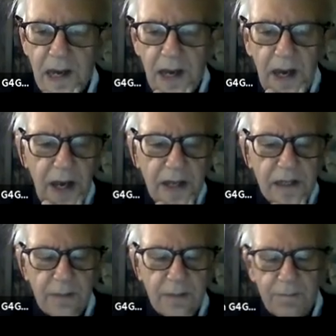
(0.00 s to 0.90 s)

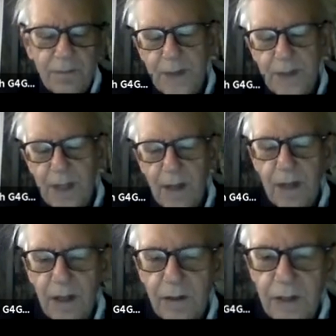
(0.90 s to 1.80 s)
And
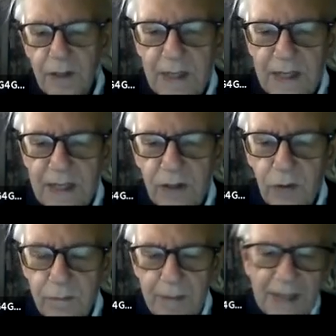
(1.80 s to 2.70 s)
you need good
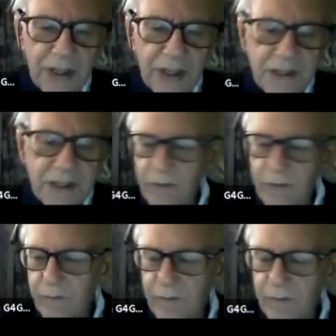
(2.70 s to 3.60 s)
matching. So
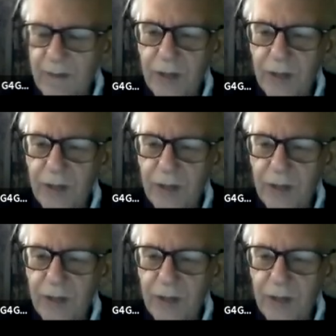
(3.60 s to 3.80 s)
if